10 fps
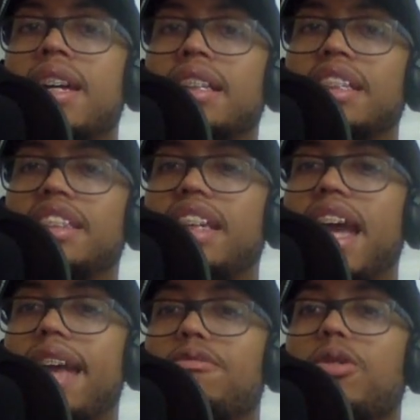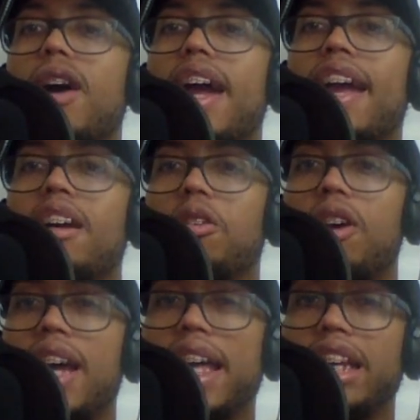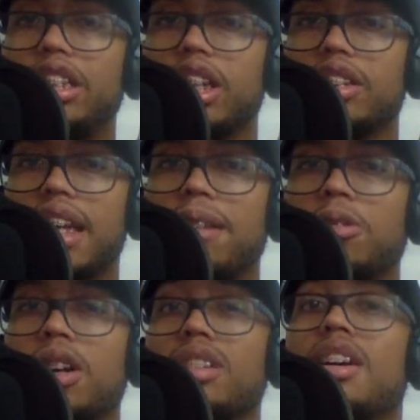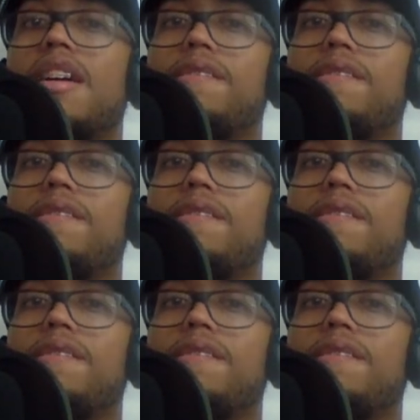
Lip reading: This game will air on NHL Network.